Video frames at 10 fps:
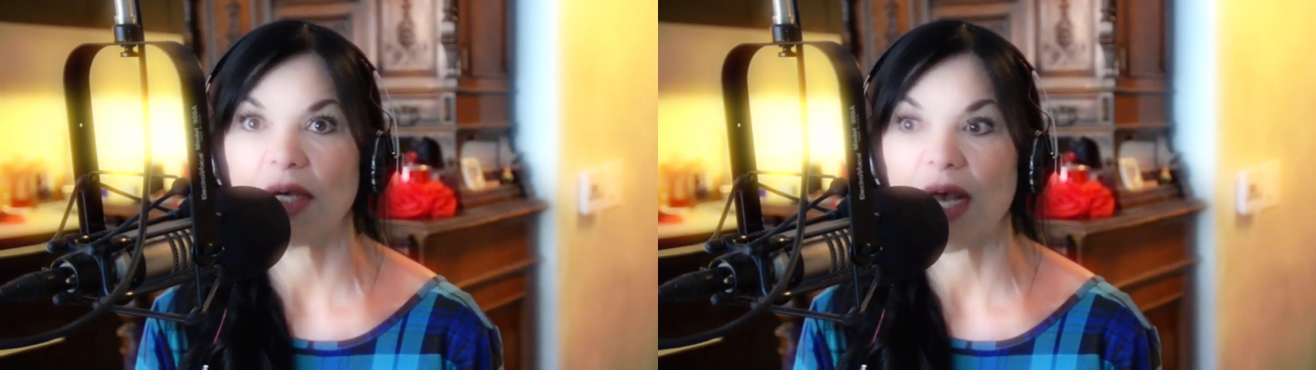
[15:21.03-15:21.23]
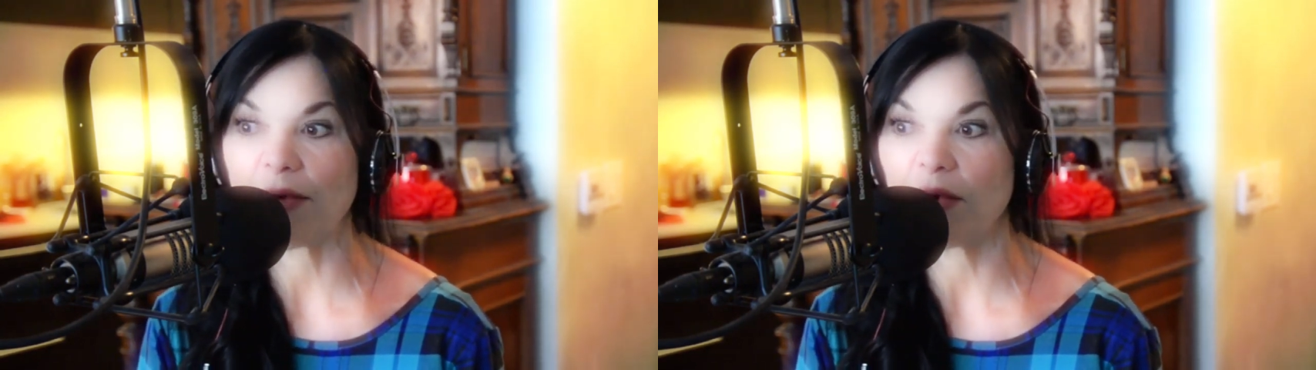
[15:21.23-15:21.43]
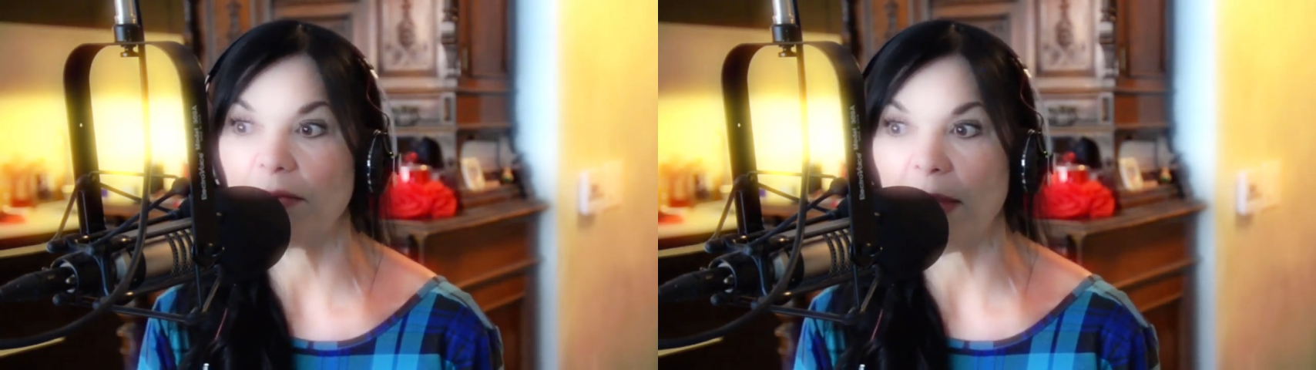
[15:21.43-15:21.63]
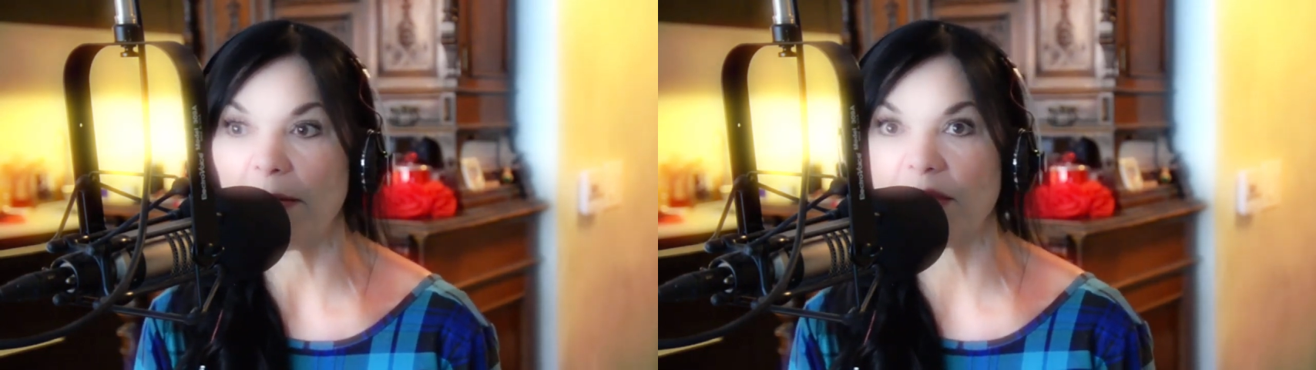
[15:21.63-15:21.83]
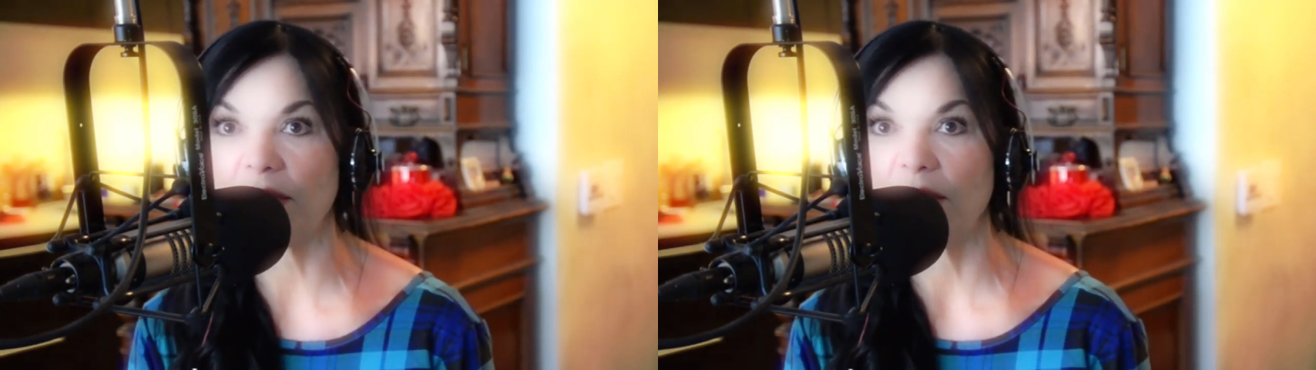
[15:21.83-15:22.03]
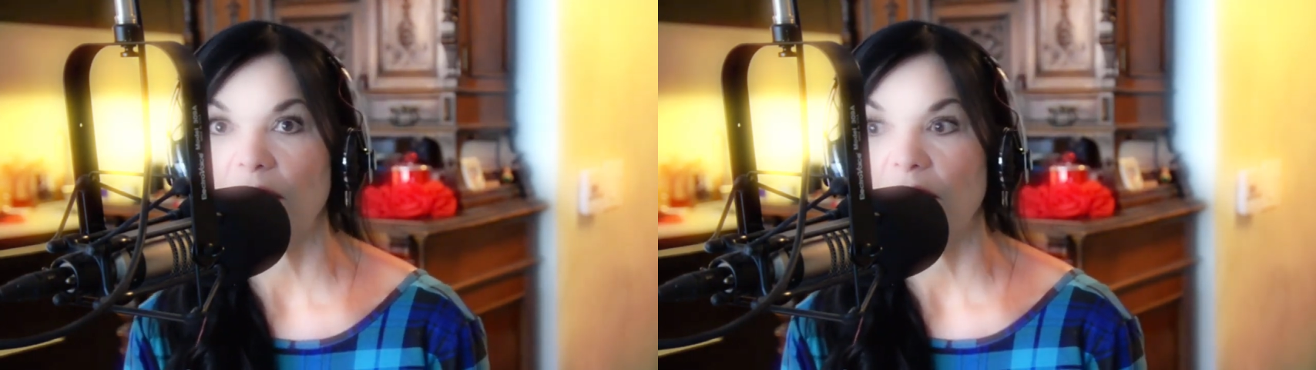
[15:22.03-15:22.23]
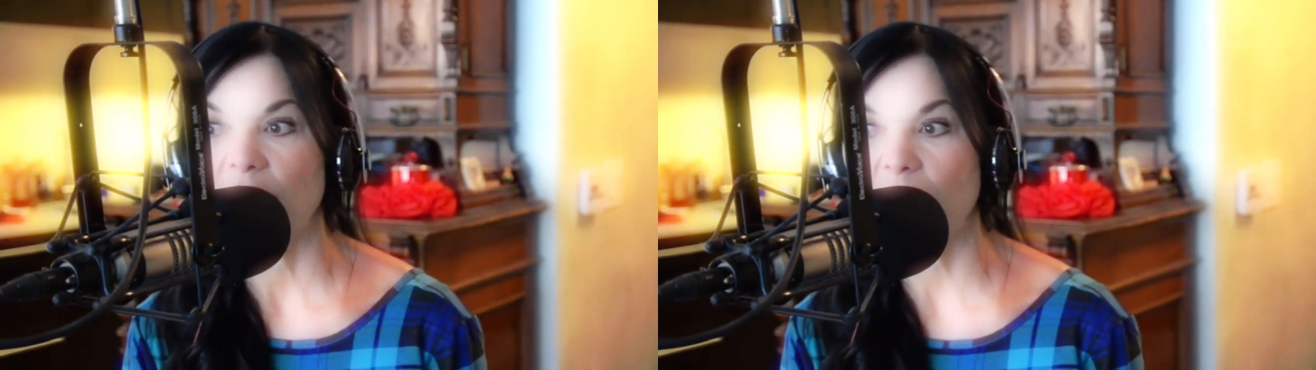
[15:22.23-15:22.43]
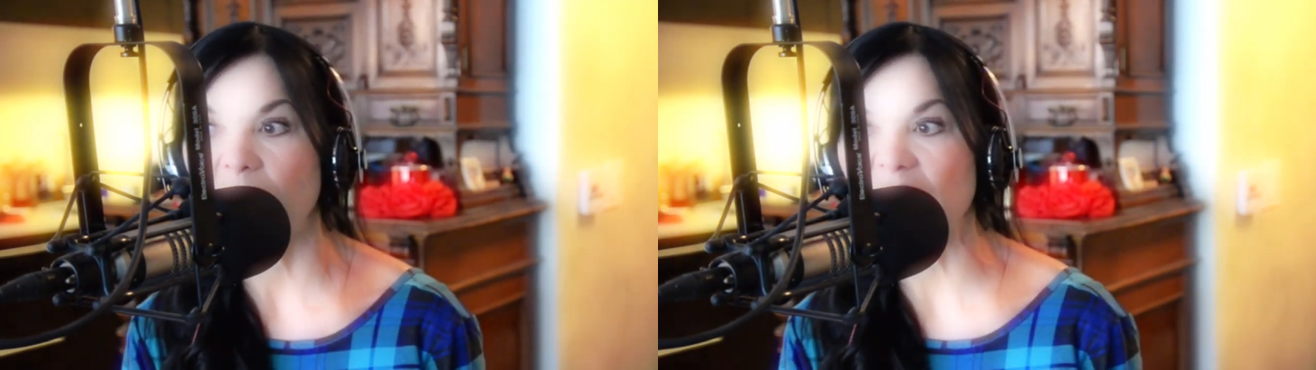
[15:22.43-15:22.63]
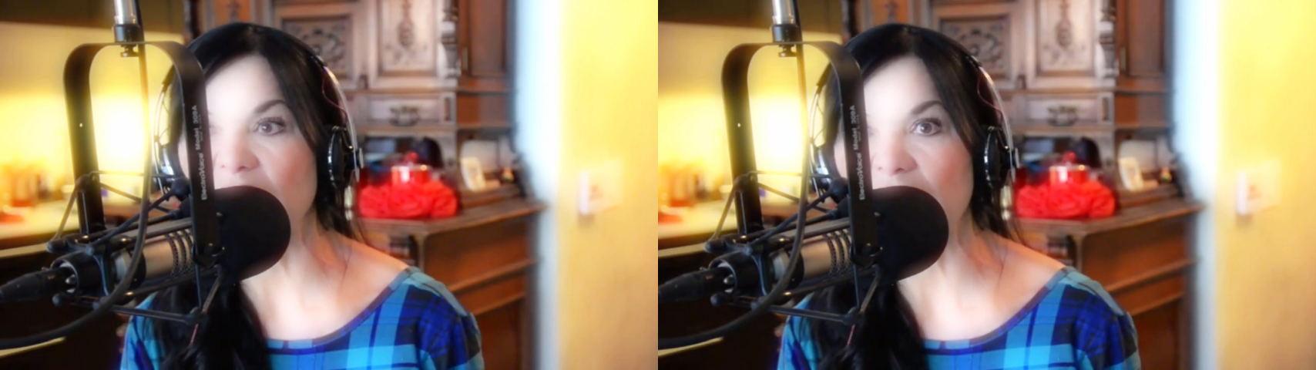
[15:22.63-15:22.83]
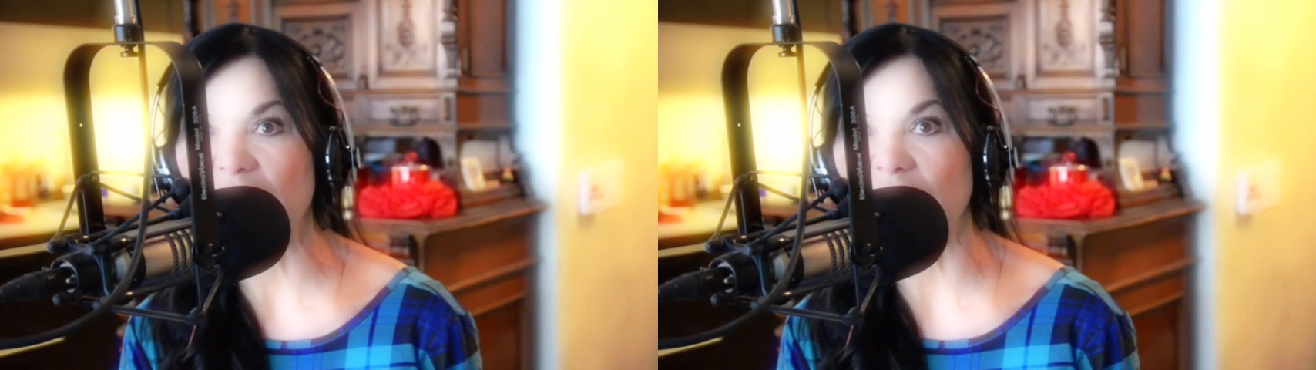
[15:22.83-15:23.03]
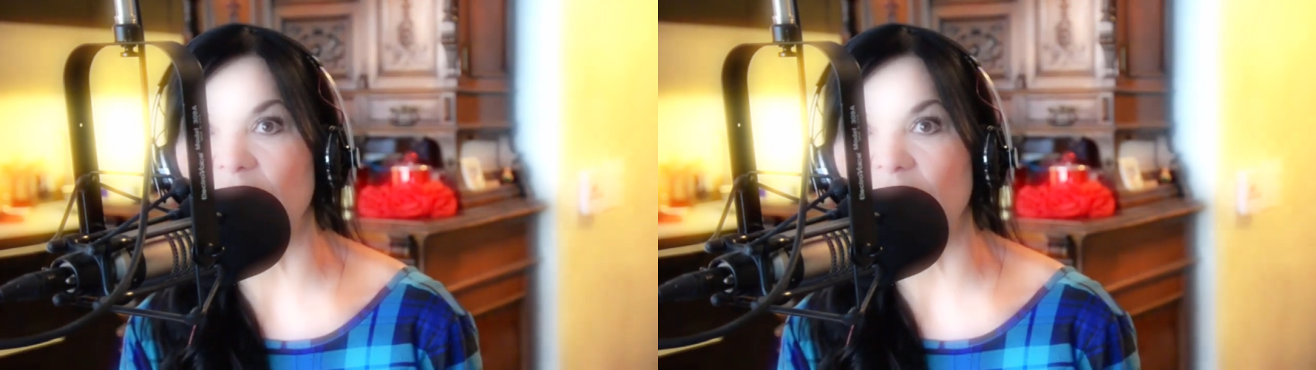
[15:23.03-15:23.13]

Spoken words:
I remember the beginnings,